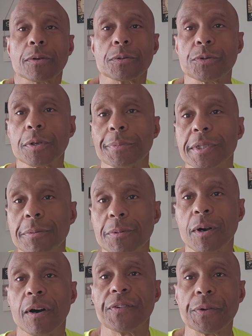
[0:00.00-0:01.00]
going to drink me some
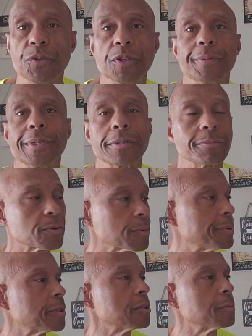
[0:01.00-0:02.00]
coffee and read me some
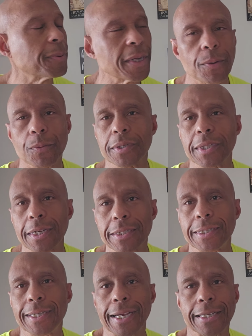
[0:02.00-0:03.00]
scriptures. But I wanted to let
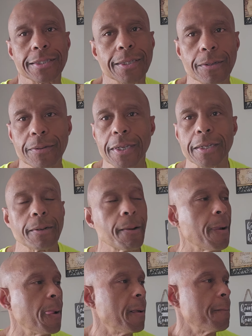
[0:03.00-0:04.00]
you guys know that
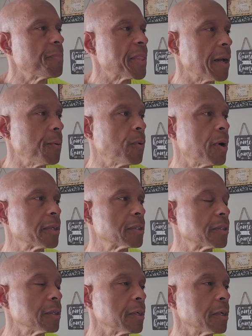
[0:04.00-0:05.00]
I
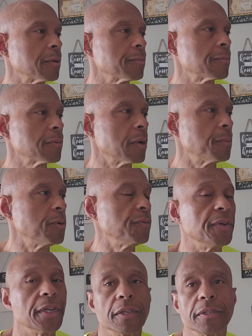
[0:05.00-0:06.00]
watched uh, a movie
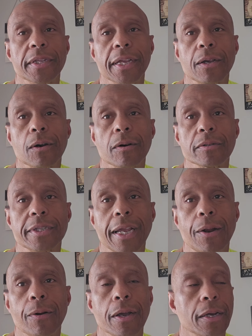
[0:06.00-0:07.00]
the other day called
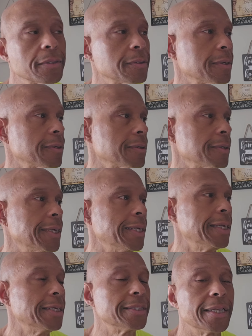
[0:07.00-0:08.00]
Tarot.
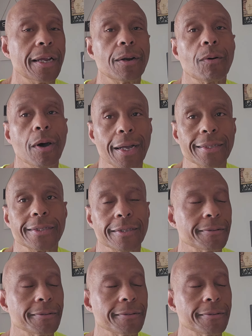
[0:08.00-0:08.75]
Tarot